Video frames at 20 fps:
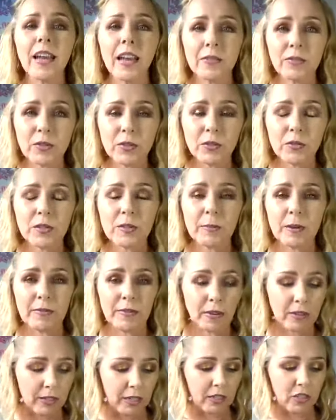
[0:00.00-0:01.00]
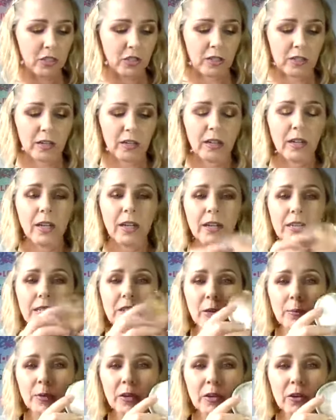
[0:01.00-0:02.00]
have used my foundation. So
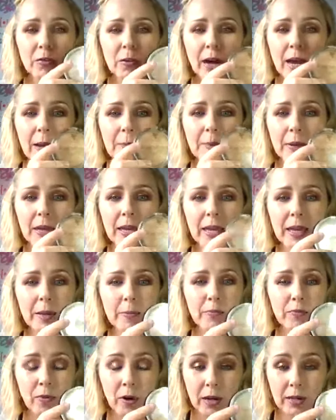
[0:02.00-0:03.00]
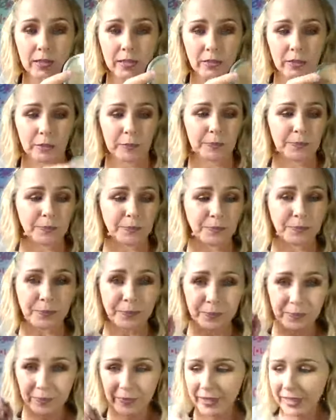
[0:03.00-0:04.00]
I'm gonna grab a bronzer.
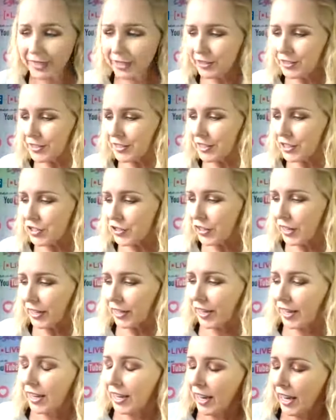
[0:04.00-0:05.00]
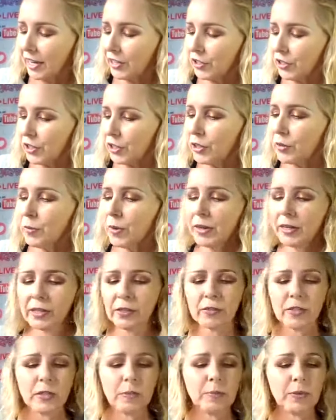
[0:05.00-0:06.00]
Here's the trick. And you're gonna wanna
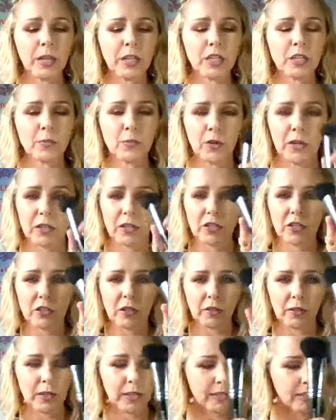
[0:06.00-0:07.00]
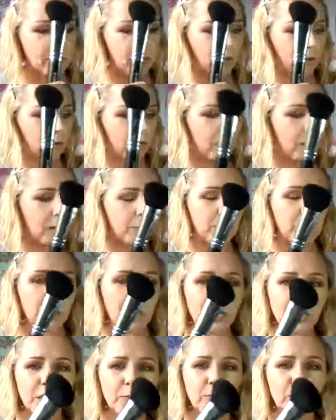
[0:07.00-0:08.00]
use a blush brush. Okay, so a
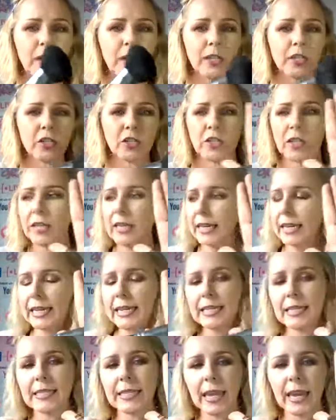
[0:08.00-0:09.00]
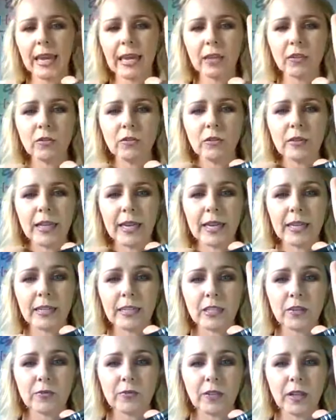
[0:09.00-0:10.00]
blush brush is angled and
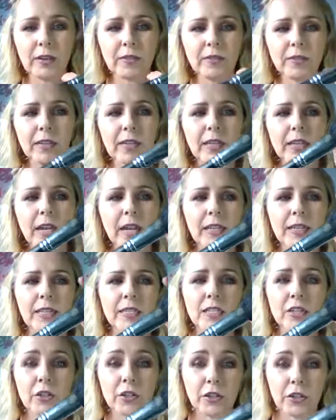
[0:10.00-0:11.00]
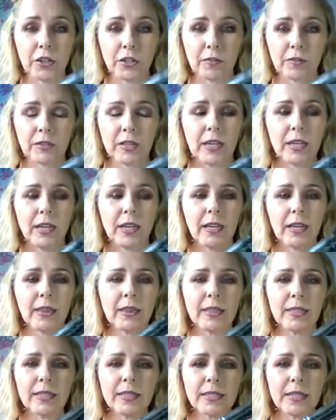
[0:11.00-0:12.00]
it's fluffy and it's curved.
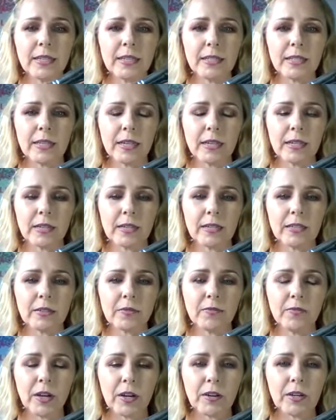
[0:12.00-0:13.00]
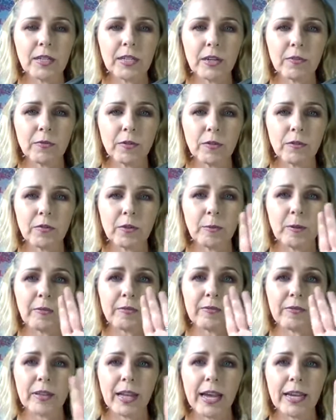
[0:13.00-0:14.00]
This is very different from a
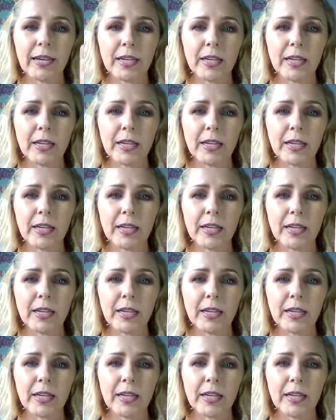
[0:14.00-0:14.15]
flat